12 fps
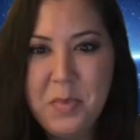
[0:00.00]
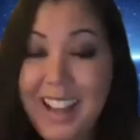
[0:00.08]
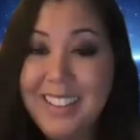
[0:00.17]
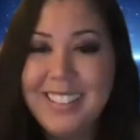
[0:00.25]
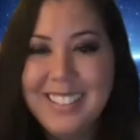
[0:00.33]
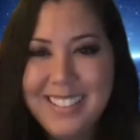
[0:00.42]

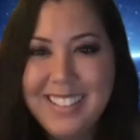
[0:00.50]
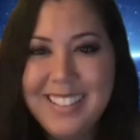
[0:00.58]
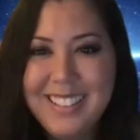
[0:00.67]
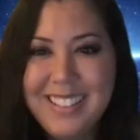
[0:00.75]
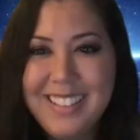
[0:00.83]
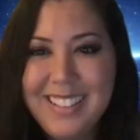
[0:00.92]

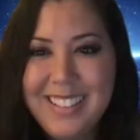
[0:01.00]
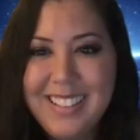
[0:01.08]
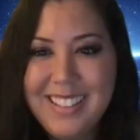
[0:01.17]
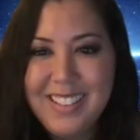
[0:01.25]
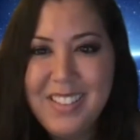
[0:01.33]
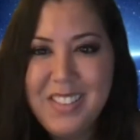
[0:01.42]
then
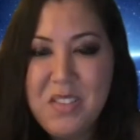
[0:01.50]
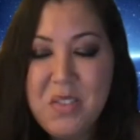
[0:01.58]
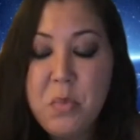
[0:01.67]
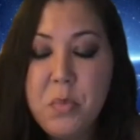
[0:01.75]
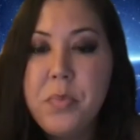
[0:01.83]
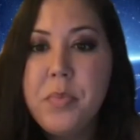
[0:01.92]
the
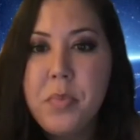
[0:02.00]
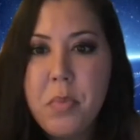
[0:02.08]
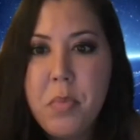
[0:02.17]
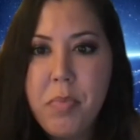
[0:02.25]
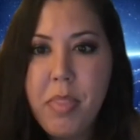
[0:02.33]
limiter is a real